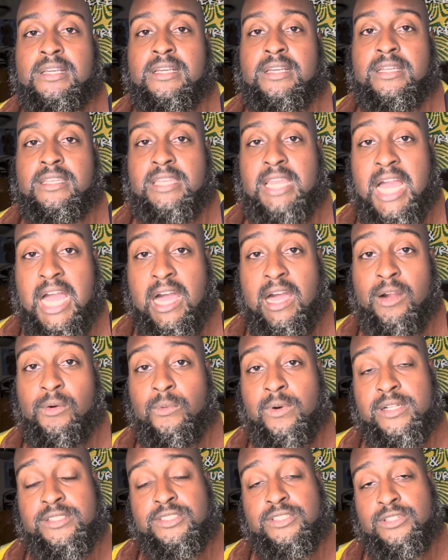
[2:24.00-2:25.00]
Now I
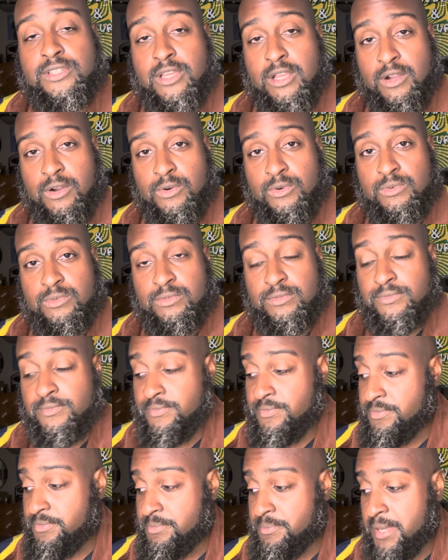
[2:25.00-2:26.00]
want to know,
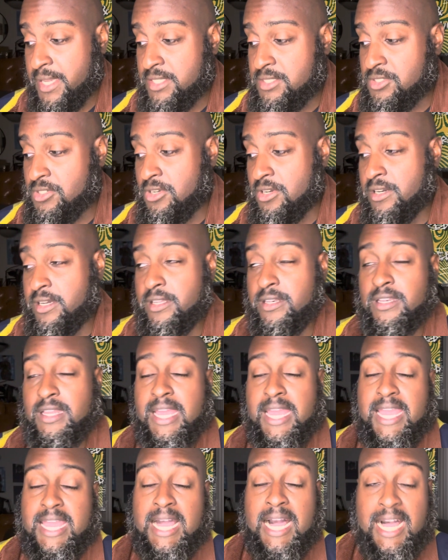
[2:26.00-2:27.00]
based on
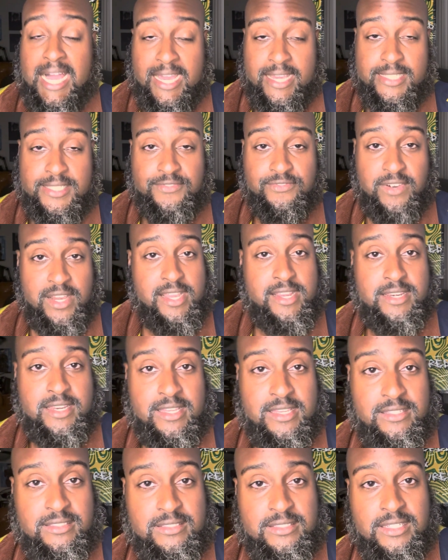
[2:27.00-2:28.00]
AI's
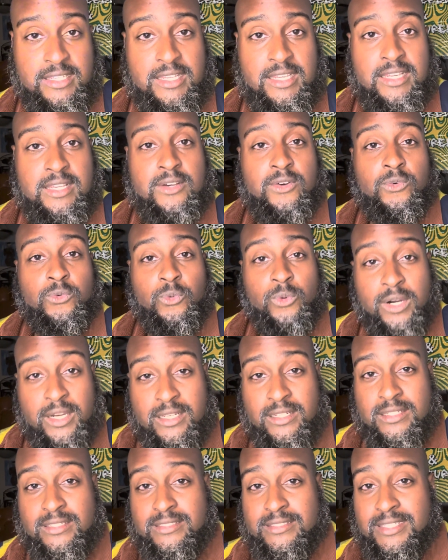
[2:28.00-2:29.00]
findings,
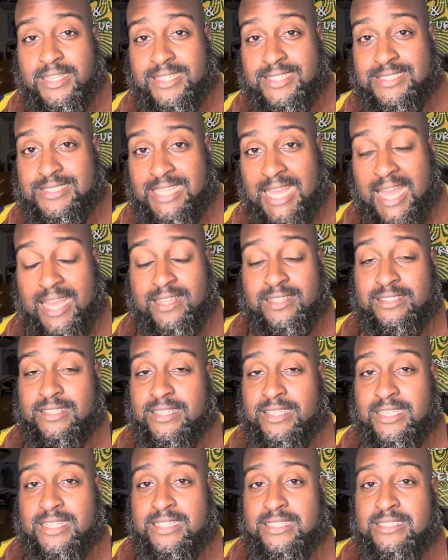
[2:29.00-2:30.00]
what
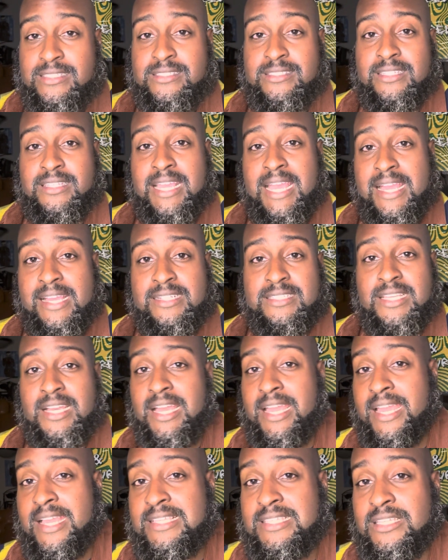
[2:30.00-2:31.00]
exactly is the
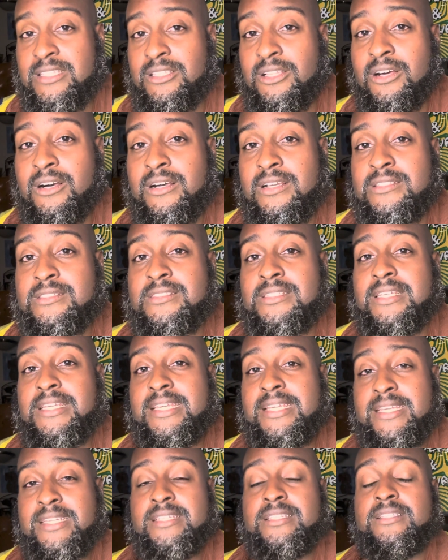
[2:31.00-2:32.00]
anti-hazing laws
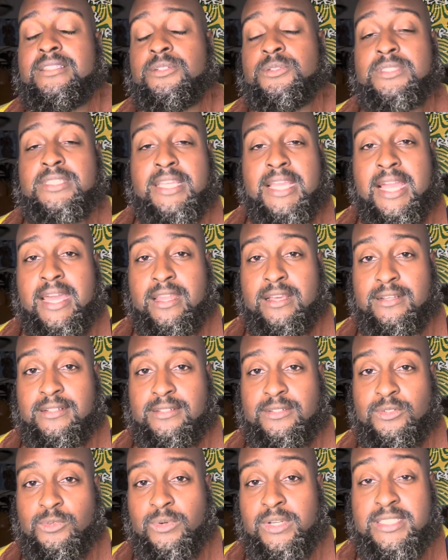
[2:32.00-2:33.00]
in Louisiana?
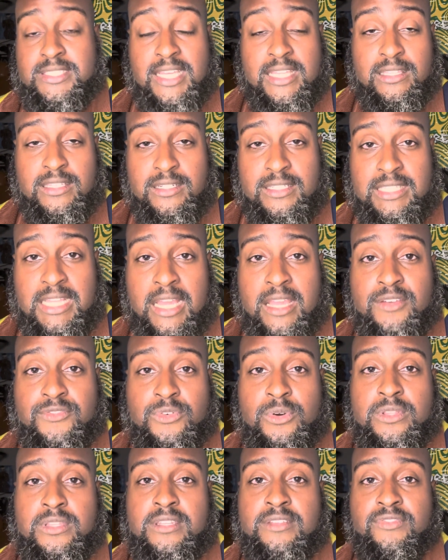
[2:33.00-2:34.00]
What does that look like
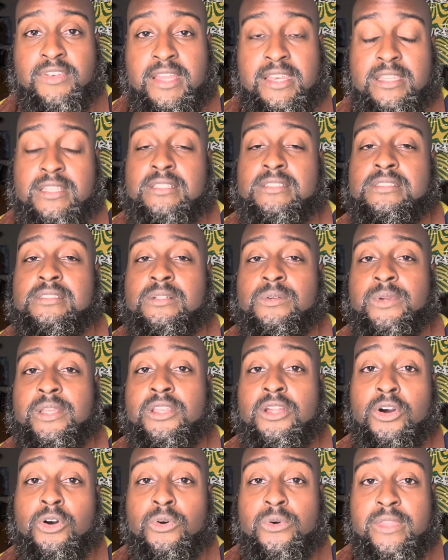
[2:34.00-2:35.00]
for the defendants? We
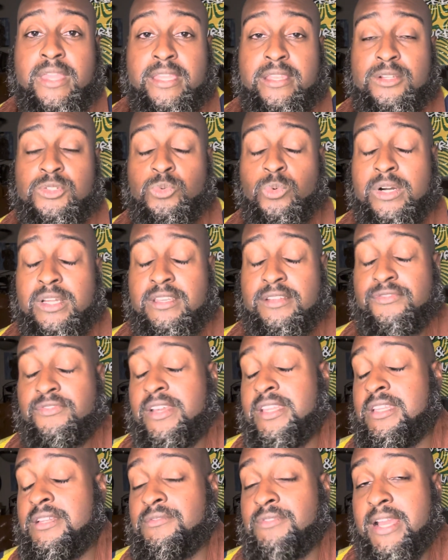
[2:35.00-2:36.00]
know that there's one
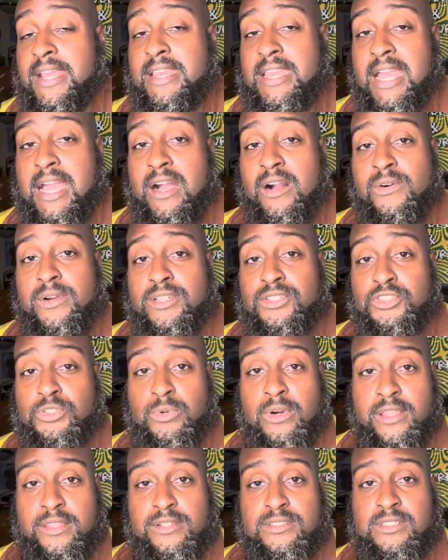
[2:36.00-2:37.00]
defendant right now and
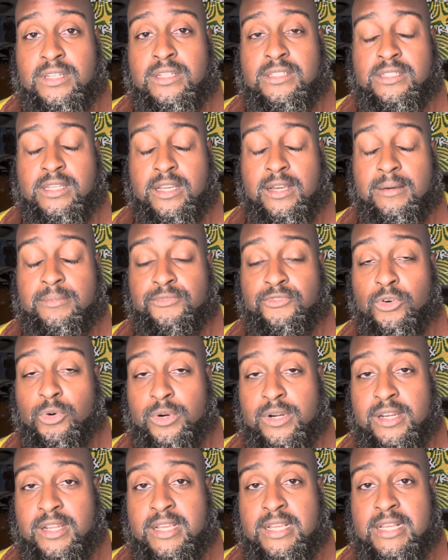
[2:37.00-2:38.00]
two others are to come forward.